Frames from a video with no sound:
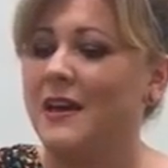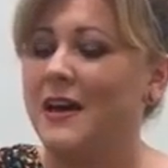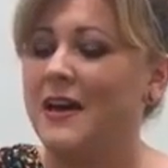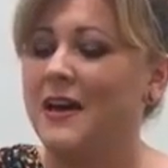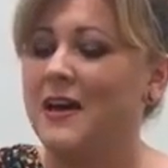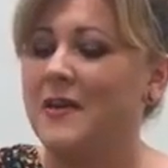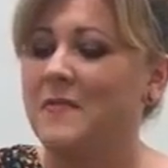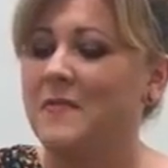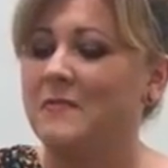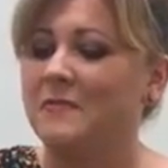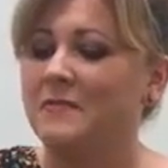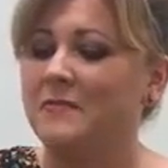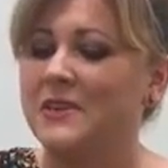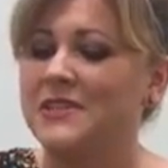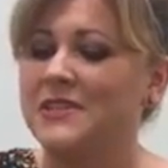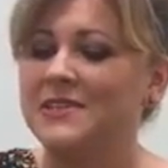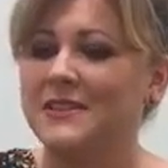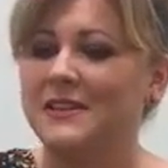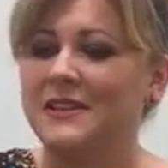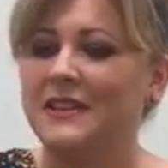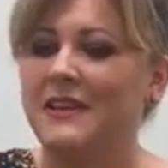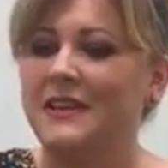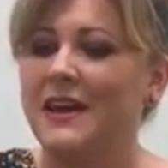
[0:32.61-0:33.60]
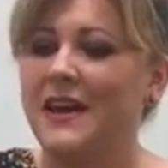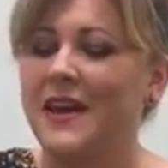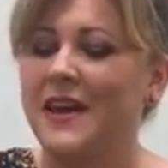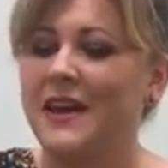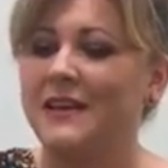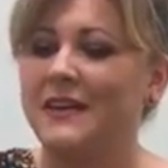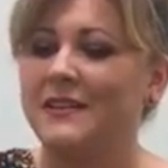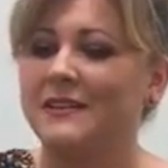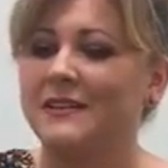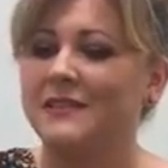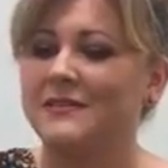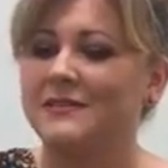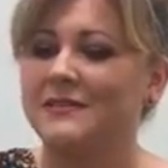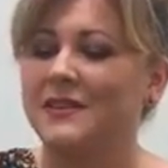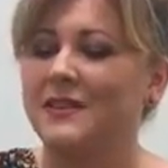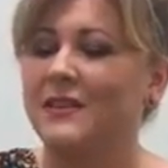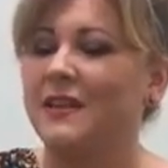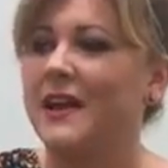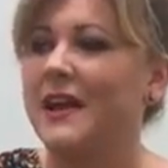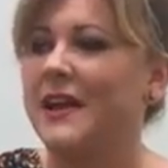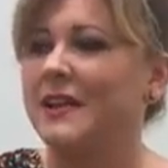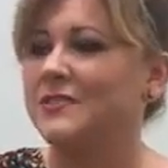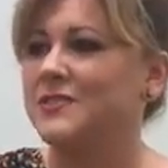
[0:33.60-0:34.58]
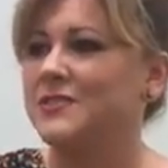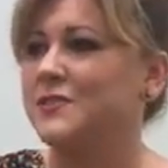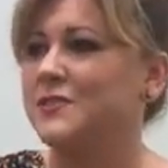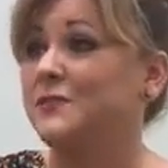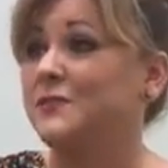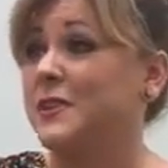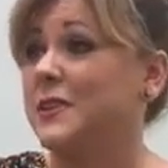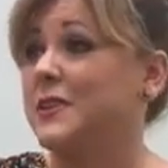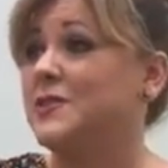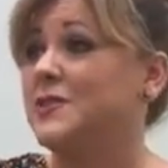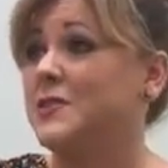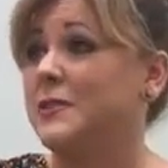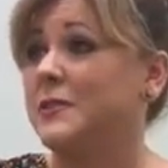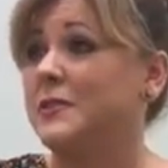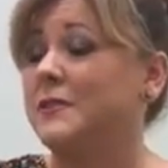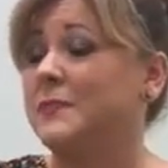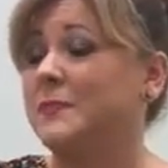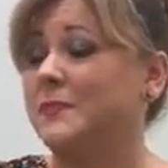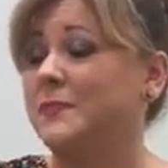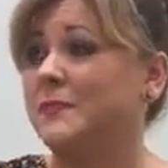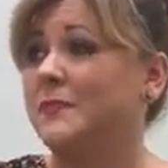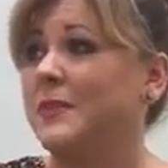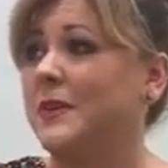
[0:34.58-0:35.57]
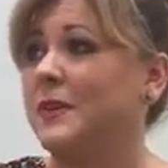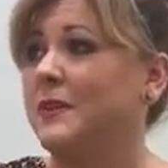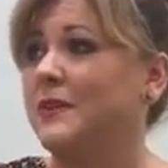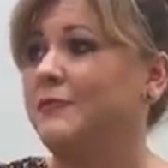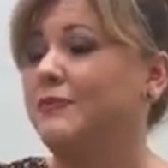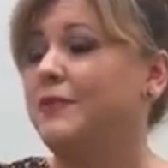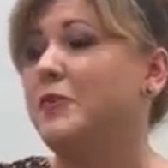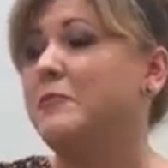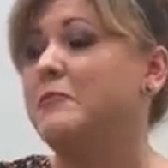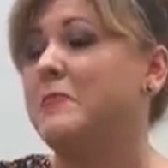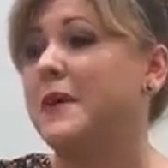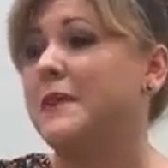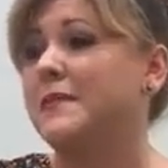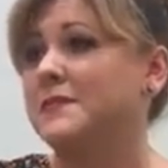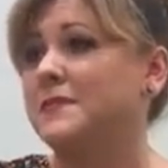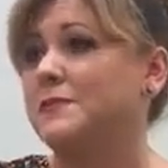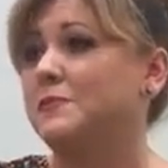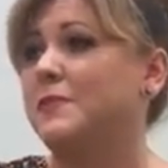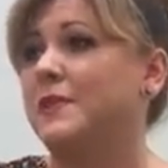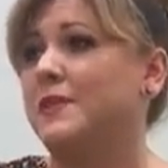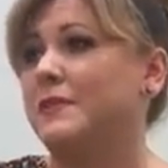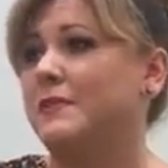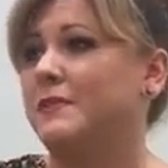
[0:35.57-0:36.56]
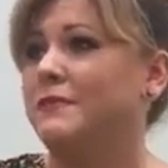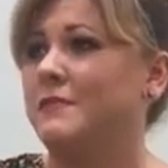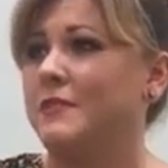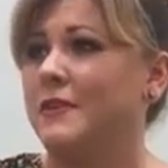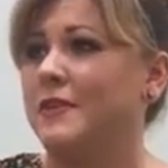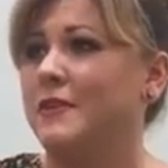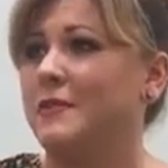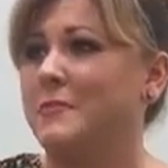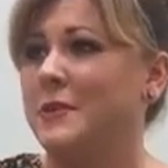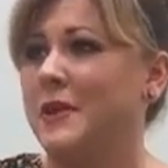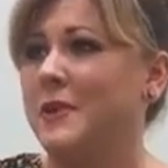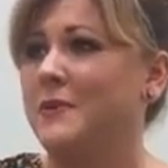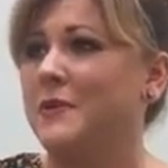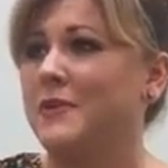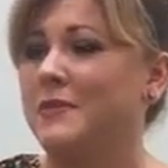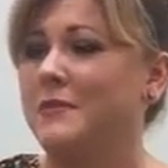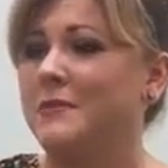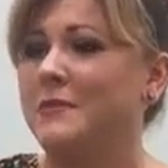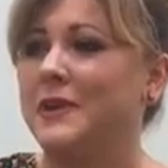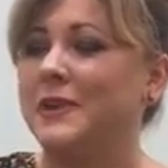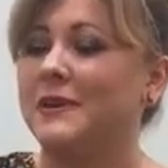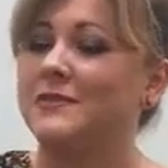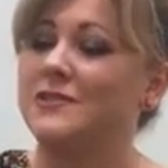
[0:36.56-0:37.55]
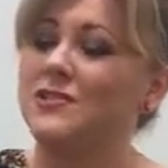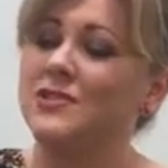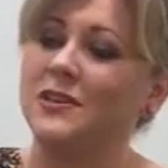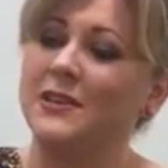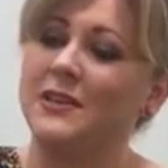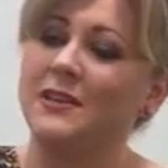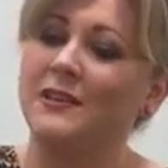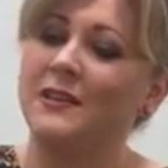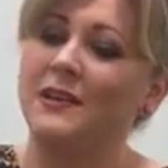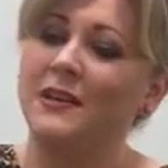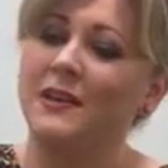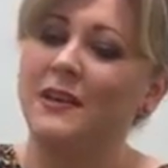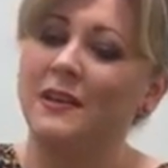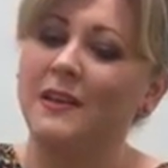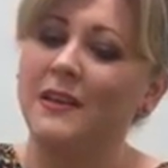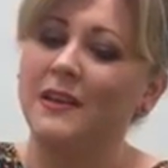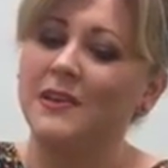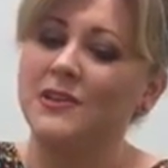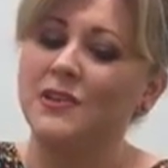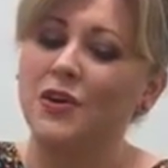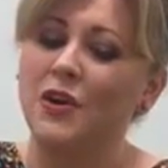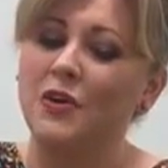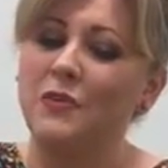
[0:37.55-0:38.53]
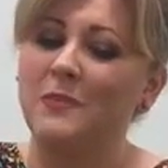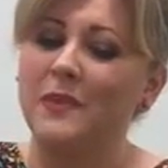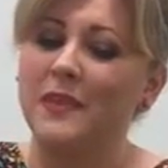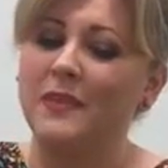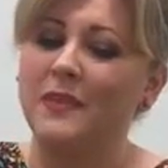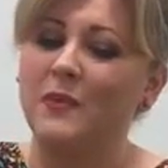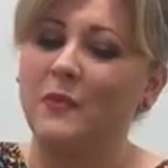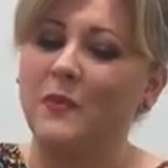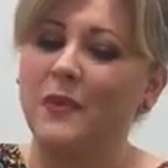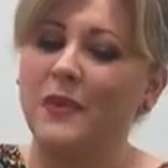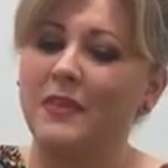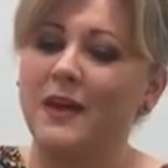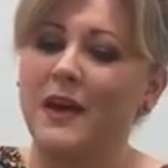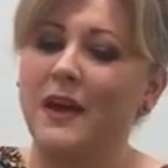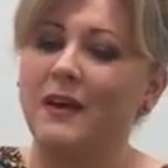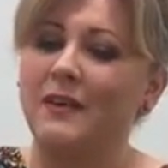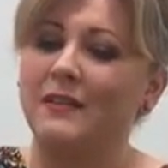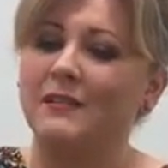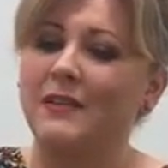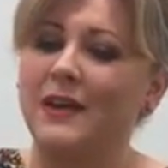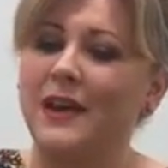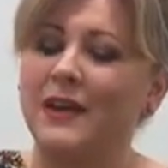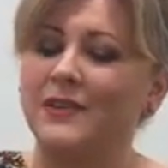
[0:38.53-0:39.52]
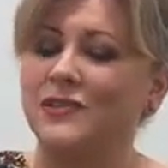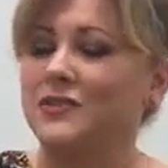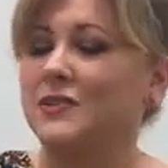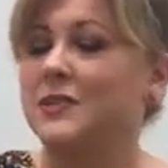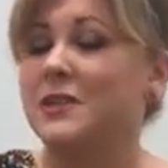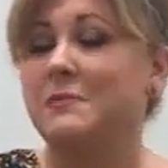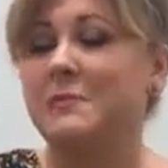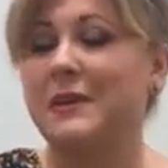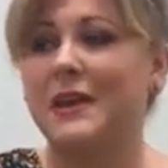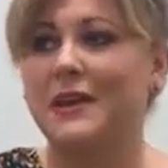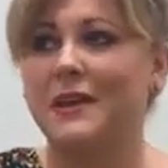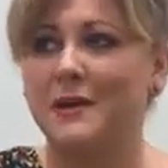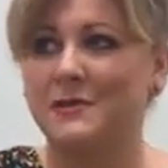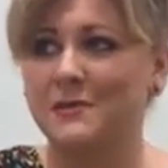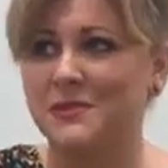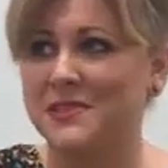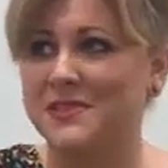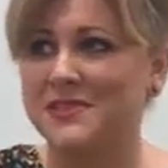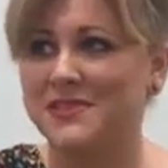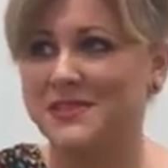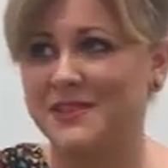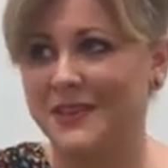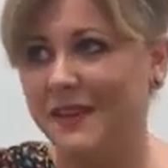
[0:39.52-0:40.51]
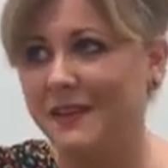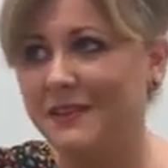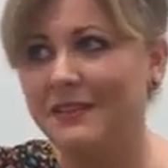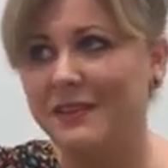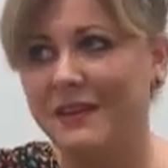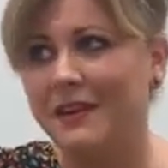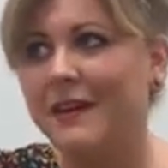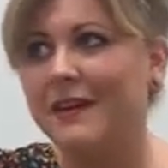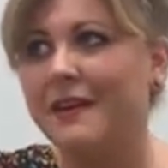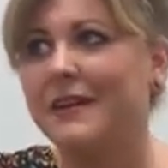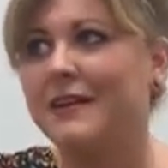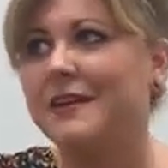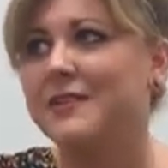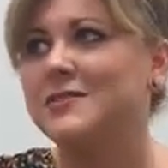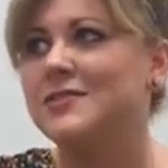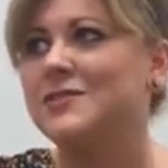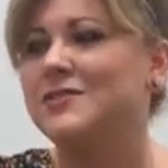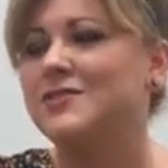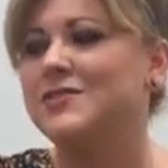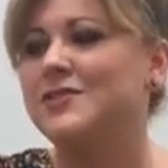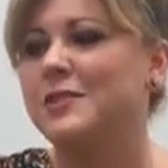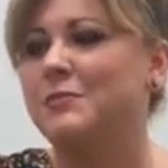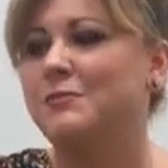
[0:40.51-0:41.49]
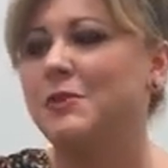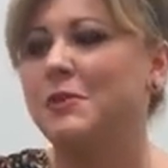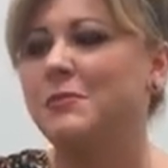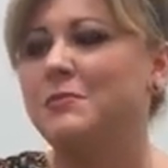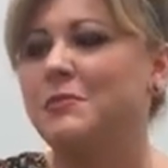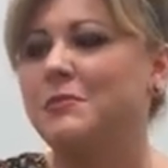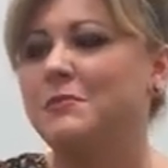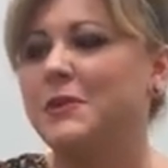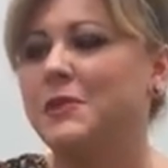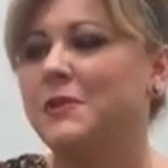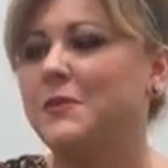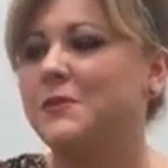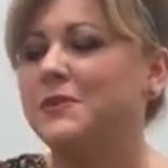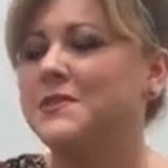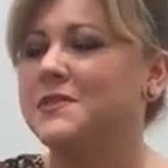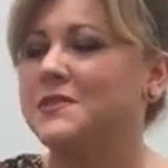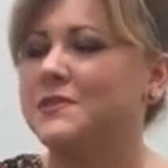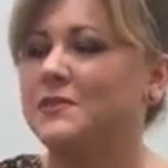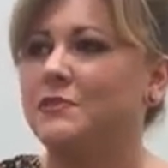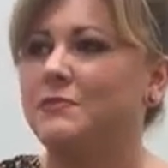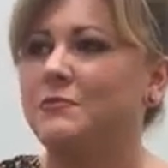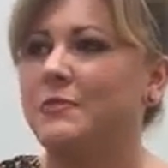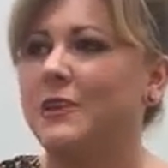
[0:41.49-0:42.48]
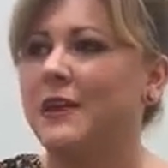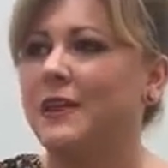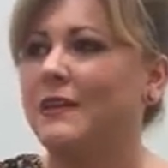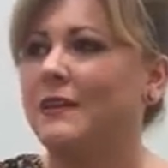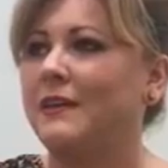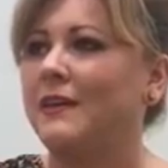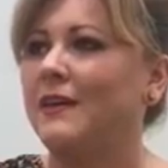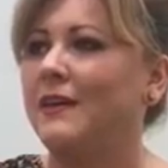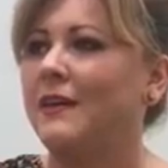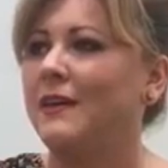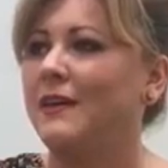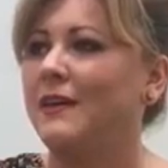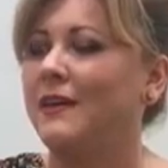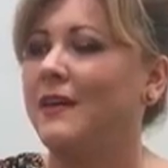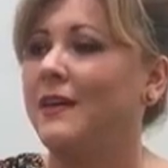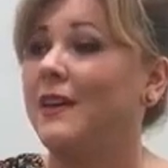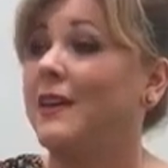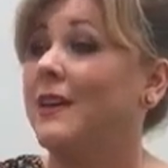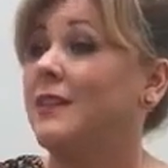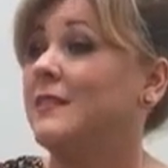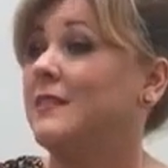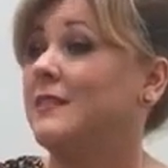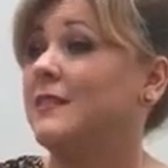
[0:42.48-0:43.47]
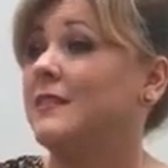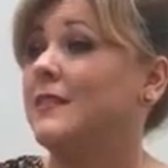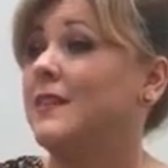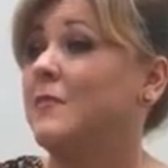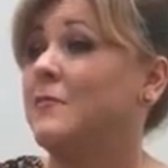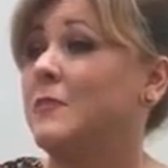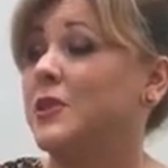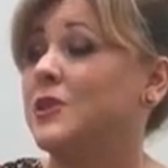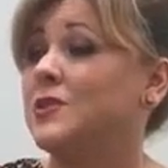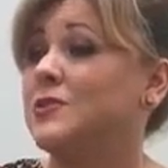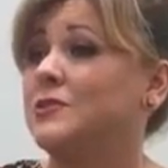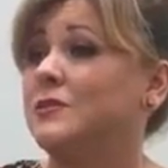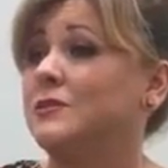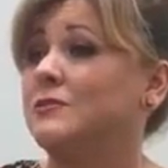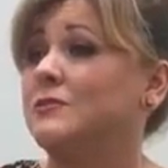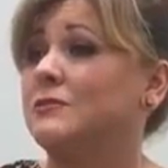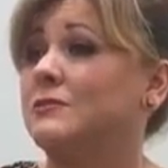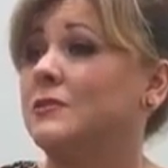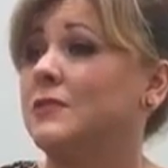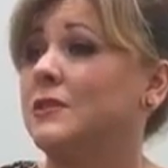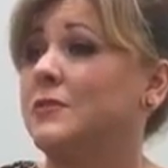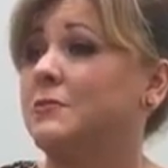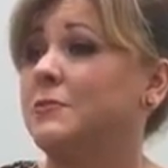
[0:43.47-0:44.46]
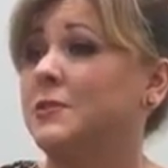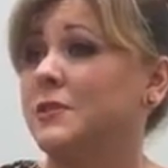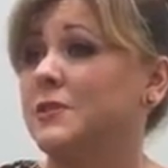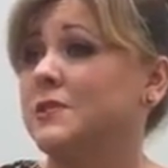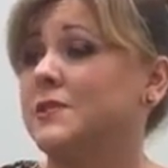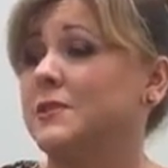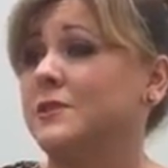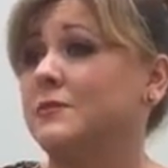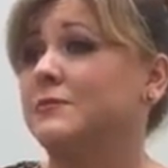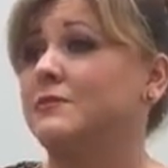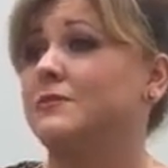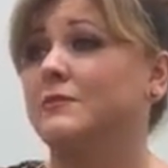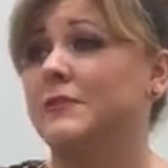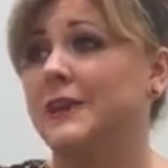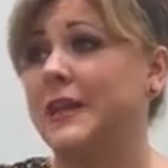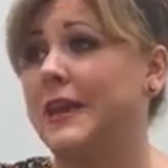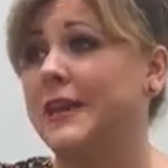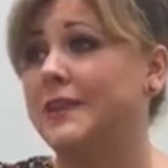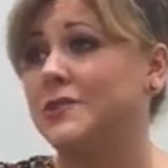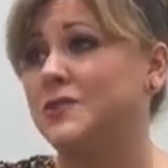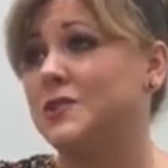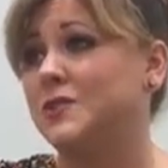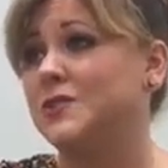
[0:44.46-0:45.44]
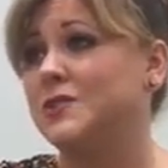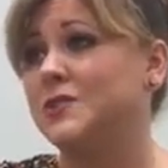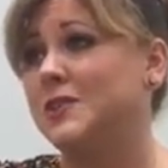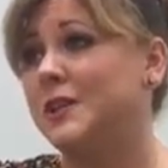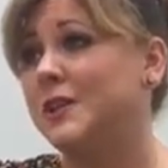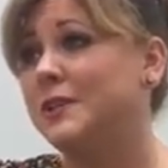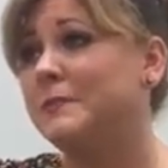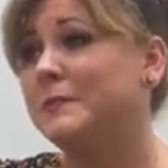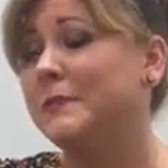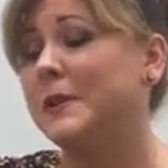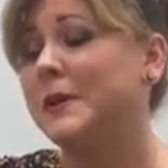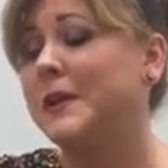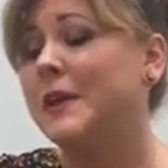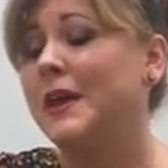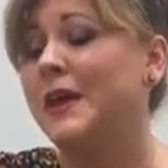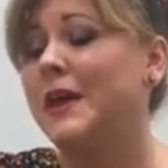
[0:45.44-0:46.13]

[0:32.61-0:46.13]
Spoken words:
Recently I had a client just finish a few months worth of therapy with me, and she told me that without actually being able to see the art, she probably would still be in an emotional abusive relationship,